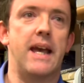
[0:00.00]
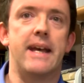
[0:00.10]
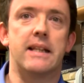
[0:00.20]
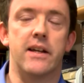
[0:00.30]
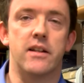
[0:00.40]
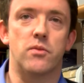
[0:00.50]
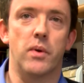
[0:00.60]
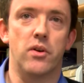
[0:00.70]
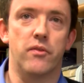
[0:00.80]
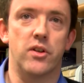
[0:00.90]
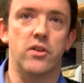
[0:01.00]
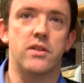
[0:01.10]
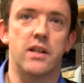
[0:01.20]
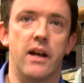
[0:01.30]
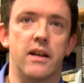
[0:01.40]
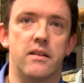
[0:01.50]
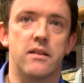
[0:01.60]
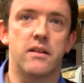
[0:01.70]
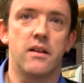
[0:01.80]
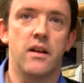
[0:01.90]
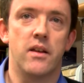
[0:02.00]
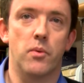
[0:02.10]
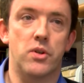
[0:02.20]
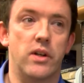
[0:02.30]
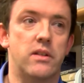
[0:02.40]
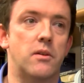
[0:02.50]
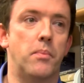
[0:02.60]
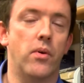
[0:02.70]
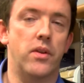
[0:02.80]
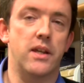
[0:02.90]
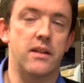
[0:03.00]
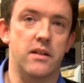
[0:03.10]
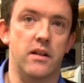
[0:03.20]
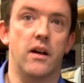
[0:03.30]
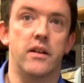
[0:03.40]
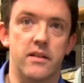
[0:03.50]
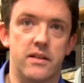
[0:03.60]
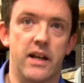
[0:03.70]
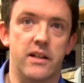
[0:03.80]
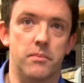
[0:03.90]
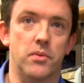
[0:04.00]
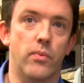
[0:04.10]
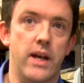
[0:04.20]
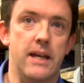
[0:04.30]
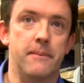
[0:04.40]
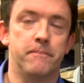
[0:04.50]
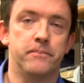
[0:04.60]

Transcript: headlines went over good science. They were trying to report things in an understandable way.